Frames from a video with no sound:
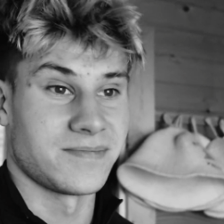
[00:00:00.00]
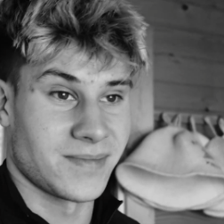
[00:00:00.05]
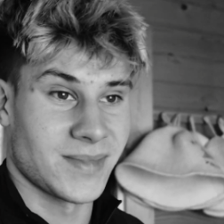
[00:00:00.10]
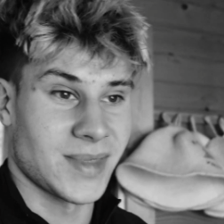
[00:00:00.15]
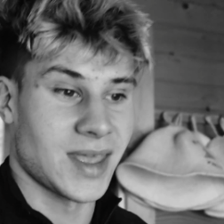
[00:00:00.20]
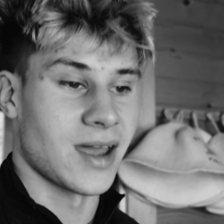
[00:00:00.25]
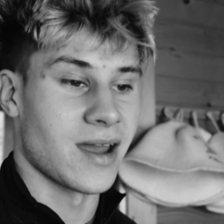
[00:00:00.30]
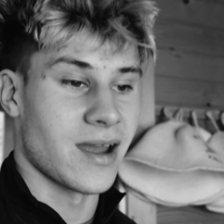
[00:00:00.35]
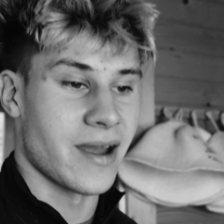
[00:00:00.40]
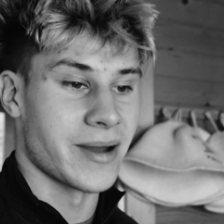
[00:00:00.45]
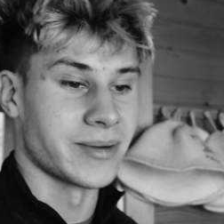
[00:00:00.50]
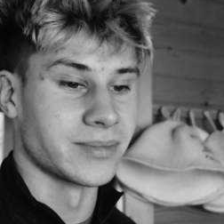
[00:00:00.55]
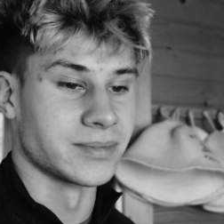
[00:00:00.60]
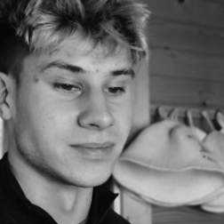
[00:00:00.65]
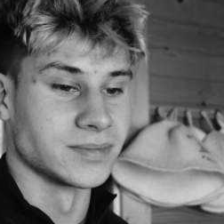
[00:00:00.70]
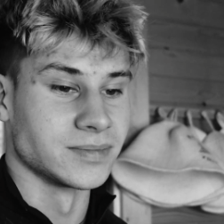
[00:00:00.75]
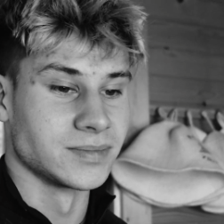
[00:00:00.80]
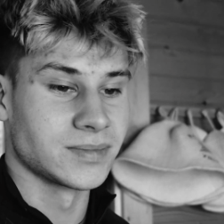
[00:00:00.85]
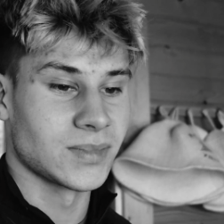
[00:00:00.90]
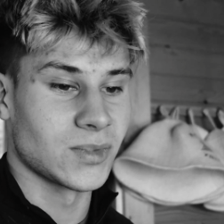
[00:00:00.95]

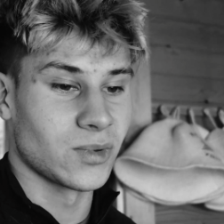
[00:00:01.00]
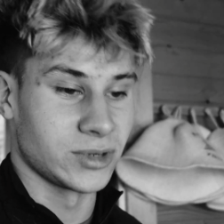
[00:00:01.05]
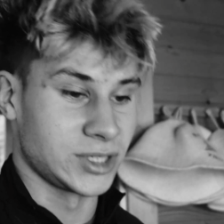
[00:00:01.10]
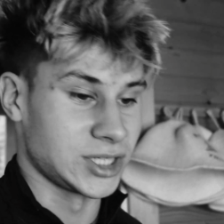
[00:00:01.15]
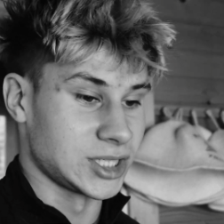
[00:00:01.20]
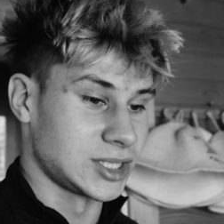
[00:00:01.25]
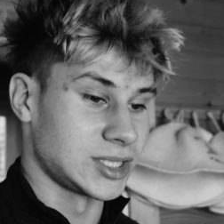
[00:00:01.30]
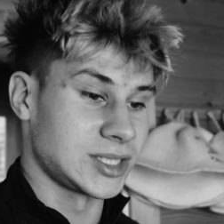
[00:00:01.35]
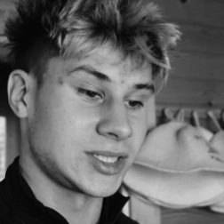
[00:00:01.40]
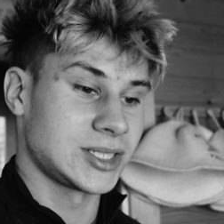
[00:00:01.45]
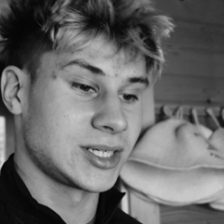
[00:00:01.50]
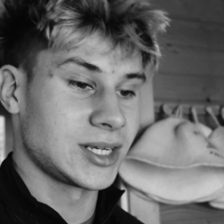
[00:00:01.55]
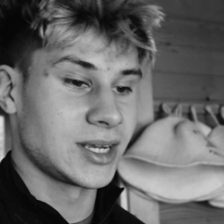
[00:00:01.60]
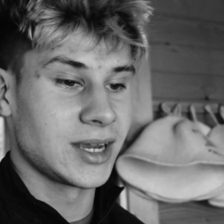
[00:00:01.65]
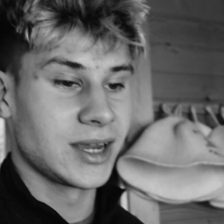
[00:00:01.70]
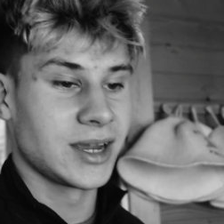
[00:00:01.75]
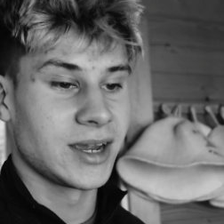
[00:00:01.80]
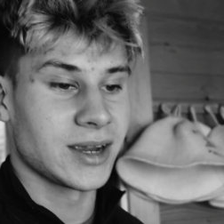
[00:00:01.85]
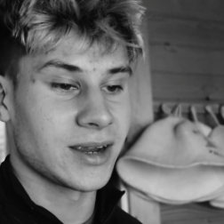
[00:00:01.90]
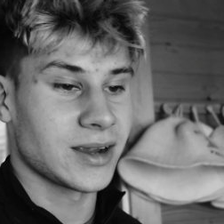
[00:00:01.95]
um, which is
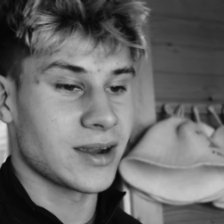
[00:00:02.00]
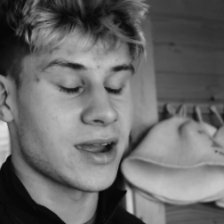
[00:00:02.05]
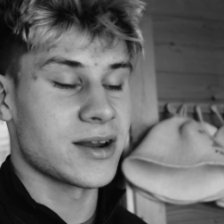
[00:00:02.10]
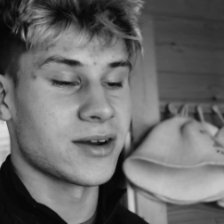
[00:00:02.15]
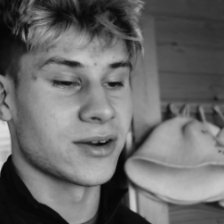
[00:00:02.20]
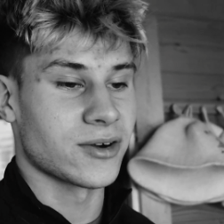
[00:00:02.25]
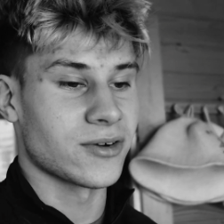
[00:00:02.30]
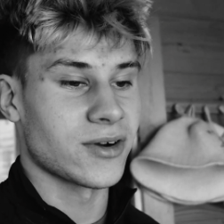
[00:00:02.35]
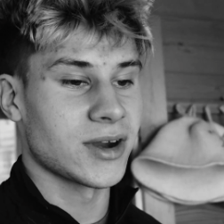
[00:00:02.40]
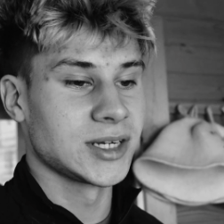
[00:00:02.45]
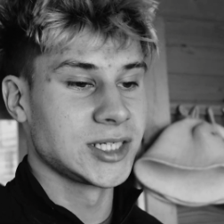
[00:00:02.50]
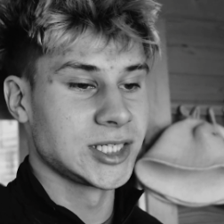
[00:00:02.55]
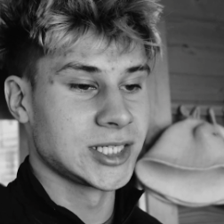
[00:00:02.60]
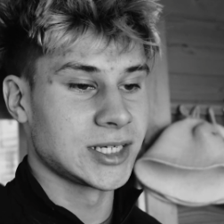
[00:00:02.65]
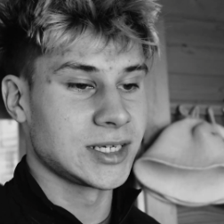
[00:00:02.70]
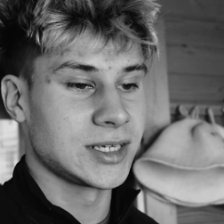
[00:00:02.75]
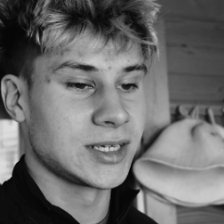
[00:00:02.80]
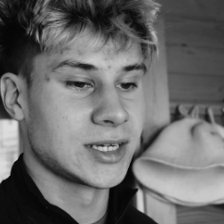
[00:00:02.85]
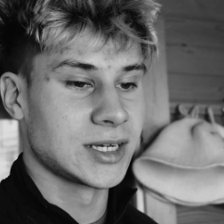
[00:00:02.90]
kind of crazy.